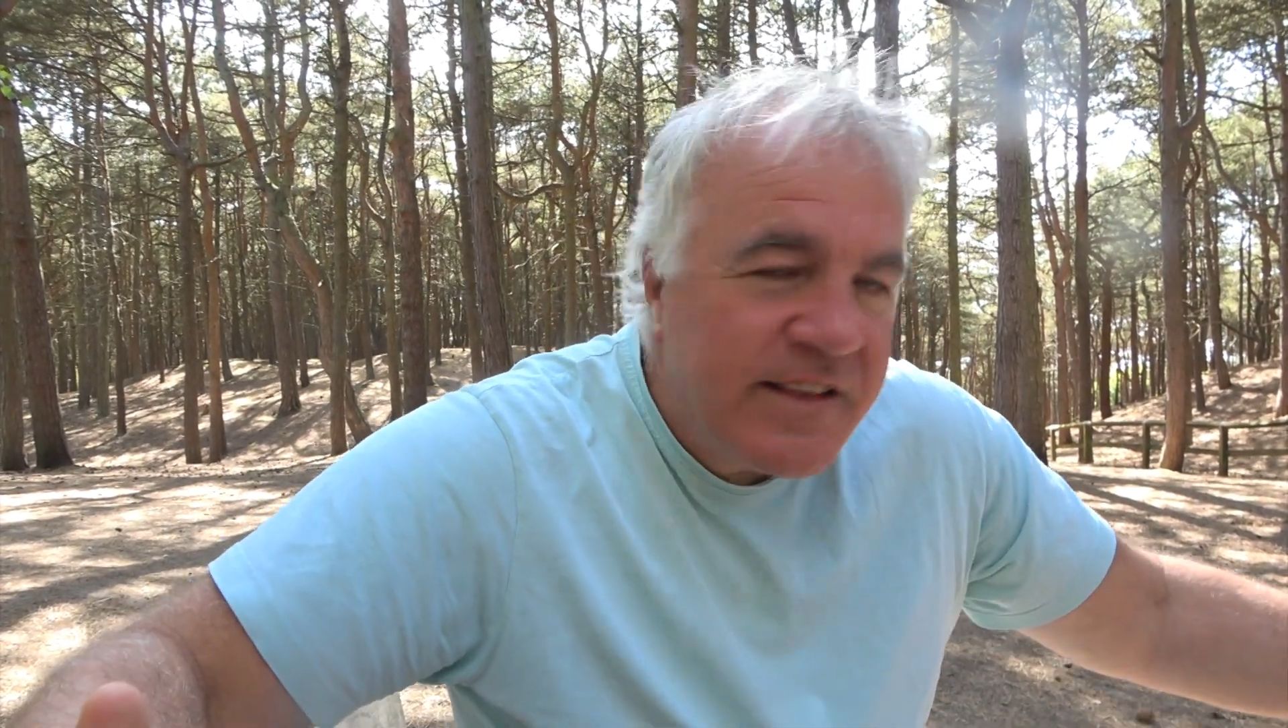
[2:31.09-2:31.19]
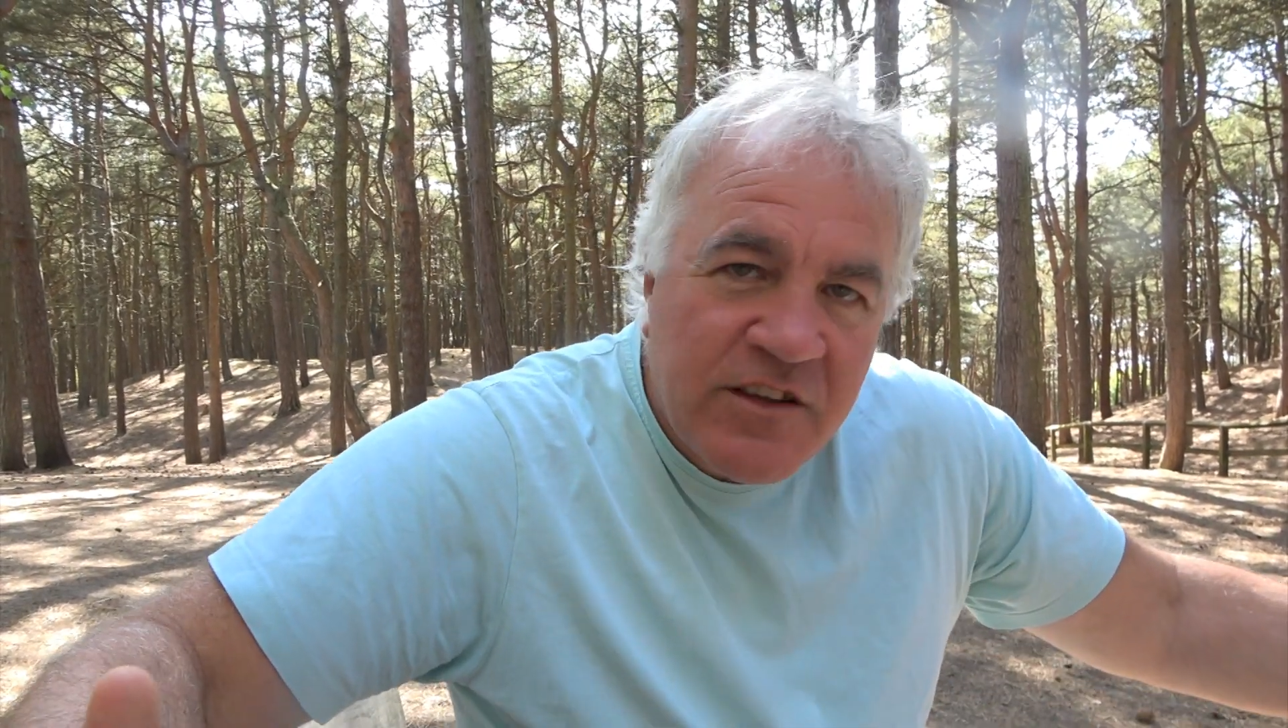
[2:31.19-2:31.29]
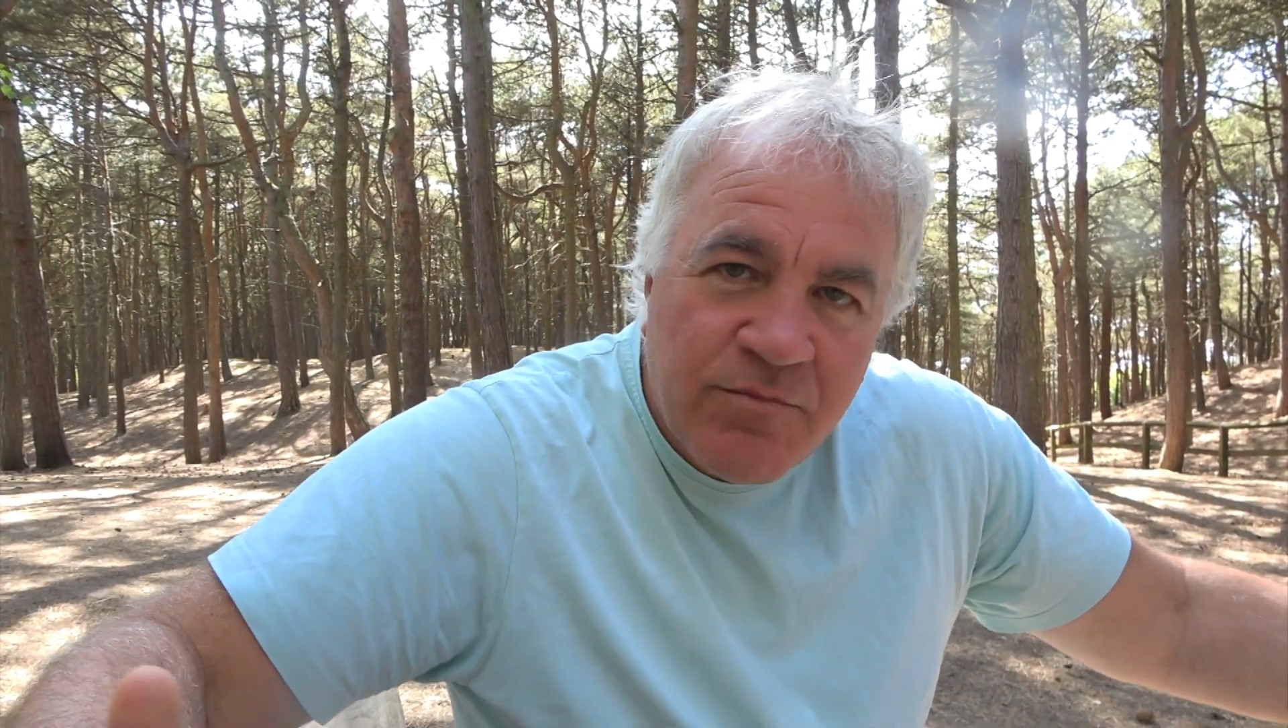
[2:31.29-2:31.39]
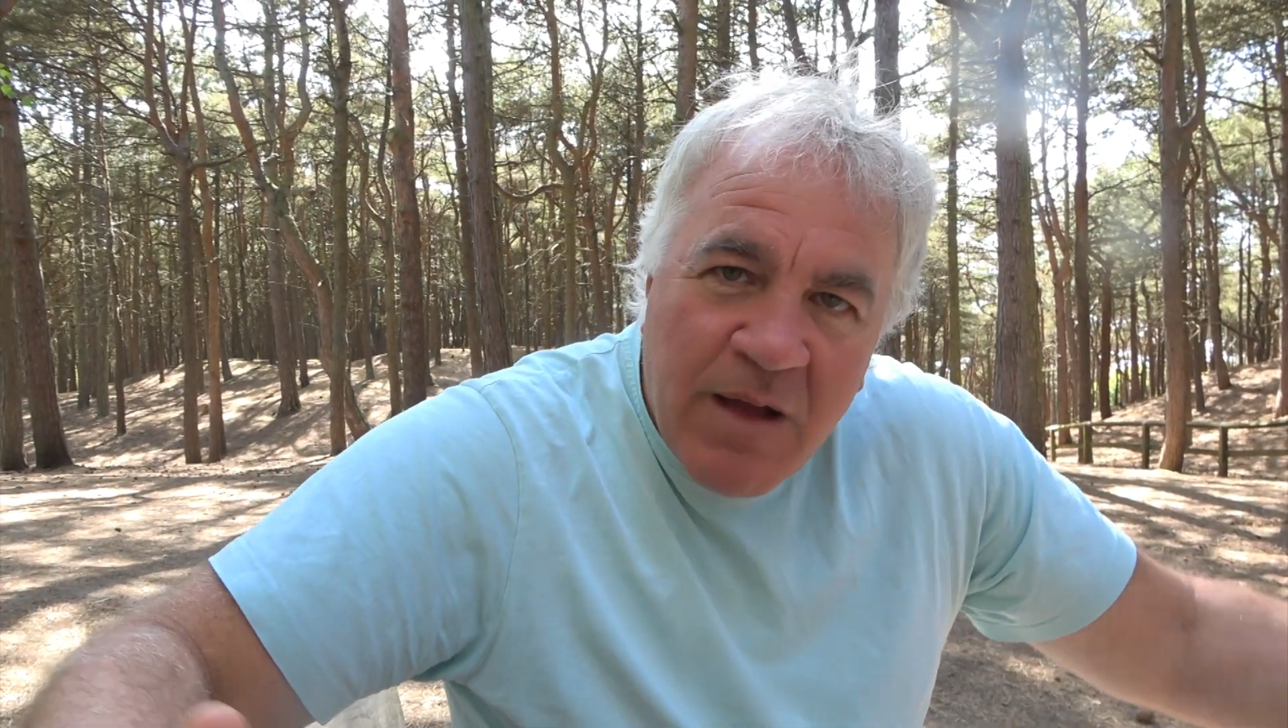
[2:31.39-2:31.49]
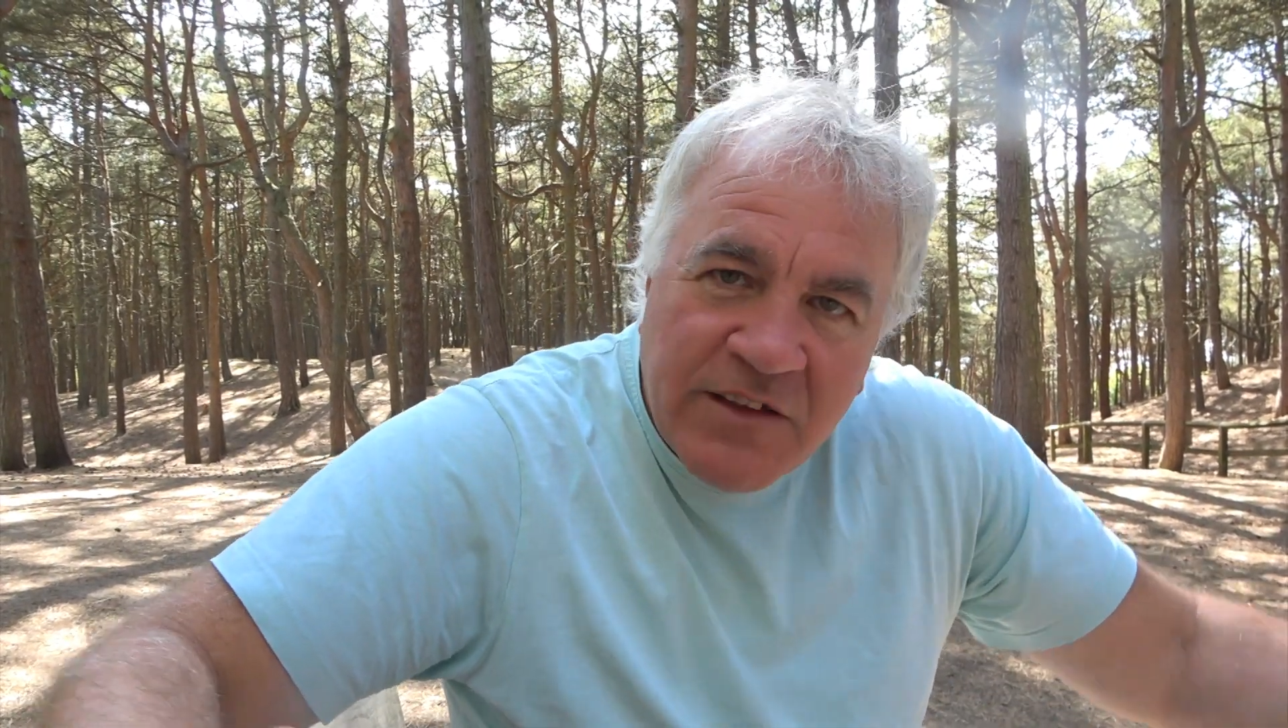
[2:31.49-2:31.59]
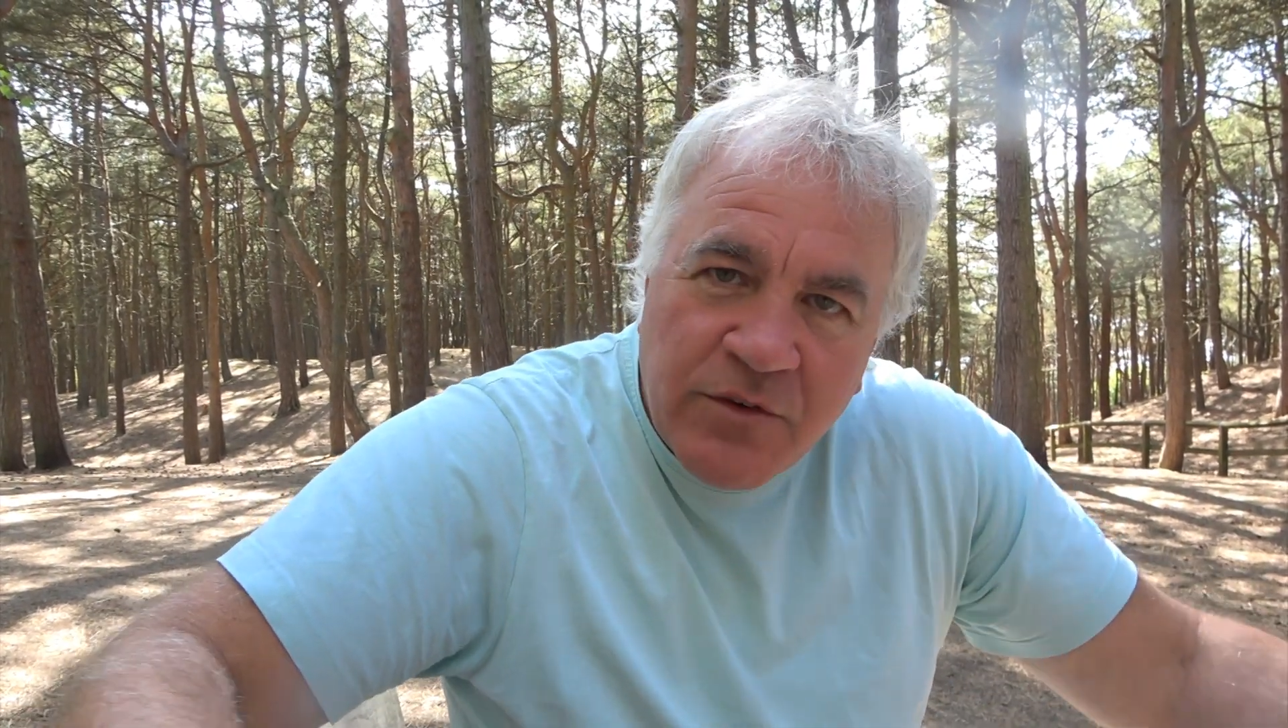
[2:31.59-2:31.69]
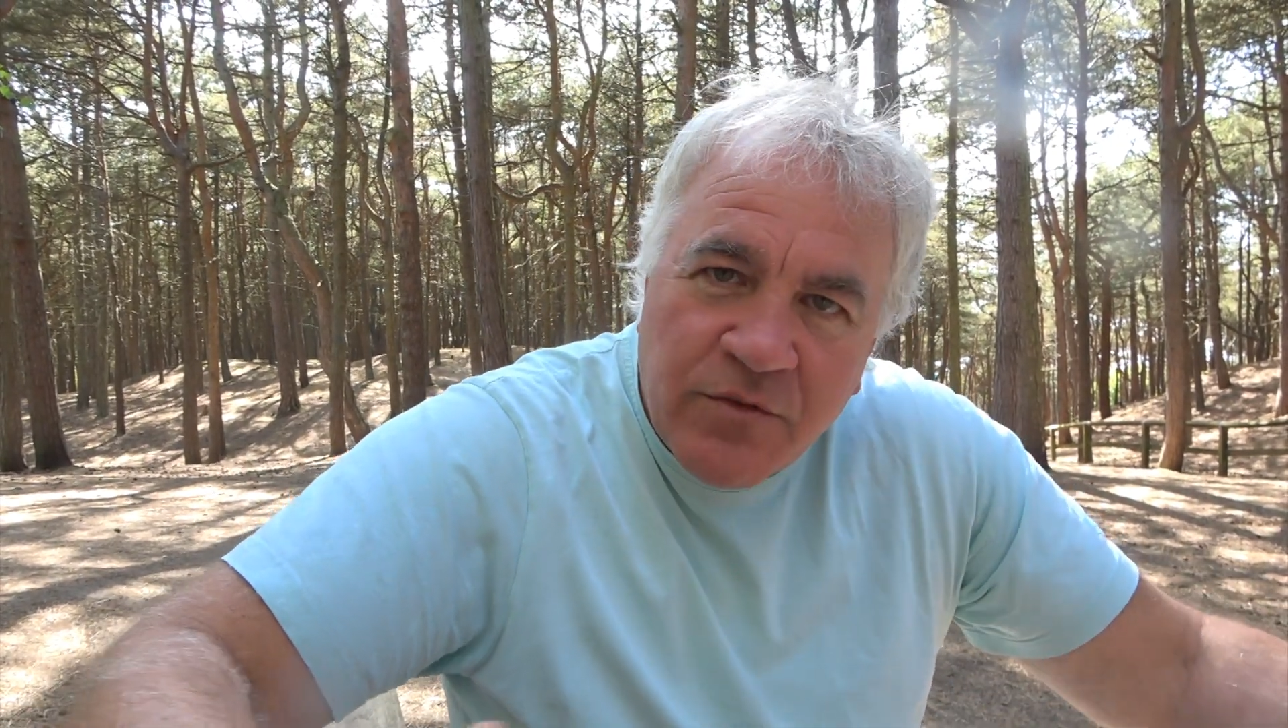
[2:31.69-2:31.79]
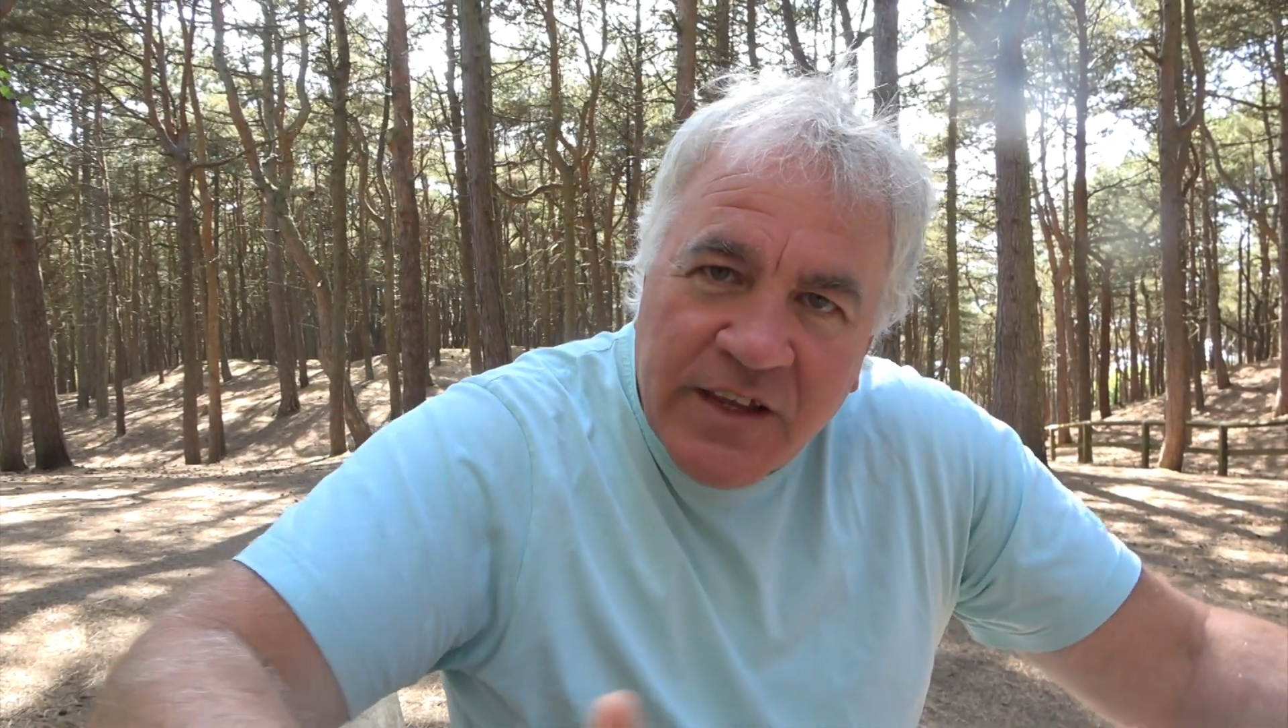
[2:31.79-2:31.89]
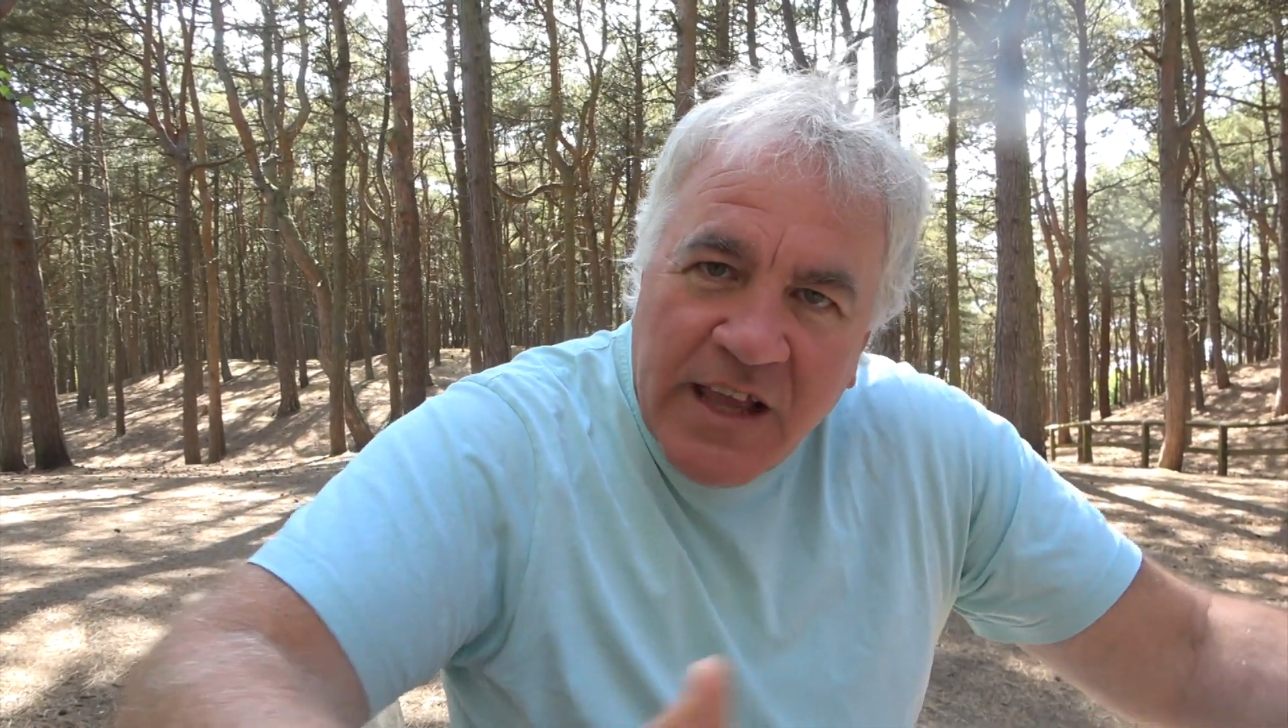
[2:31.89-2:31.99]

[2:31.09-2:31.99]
these massive